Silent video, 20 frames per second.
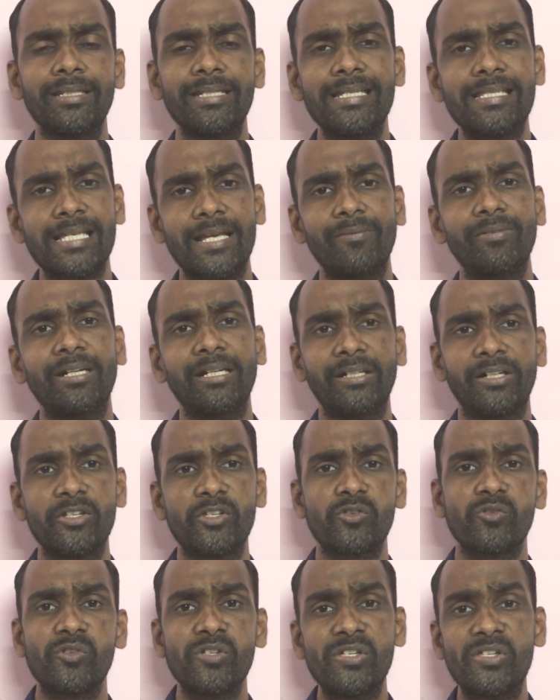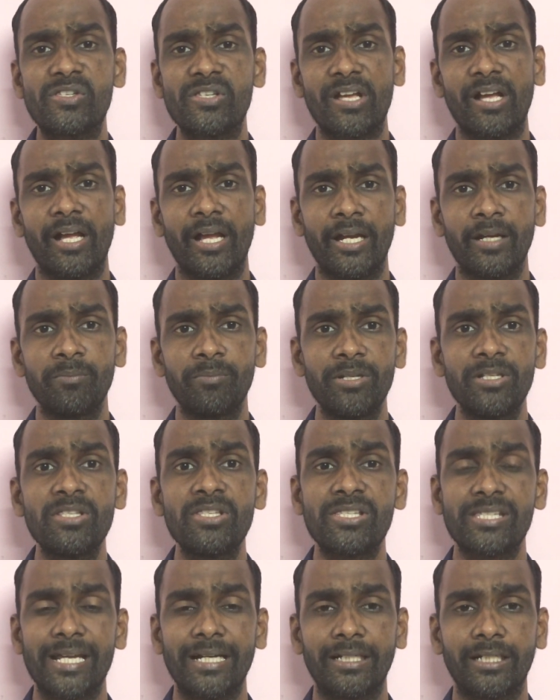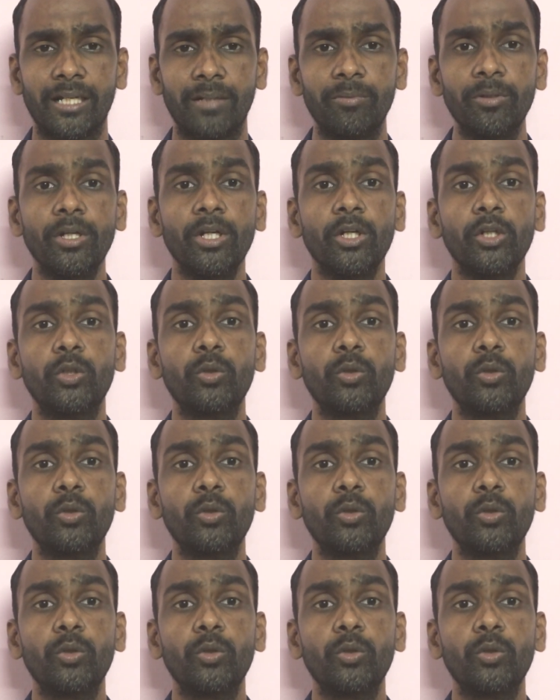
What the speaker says: these heavy industries have been set up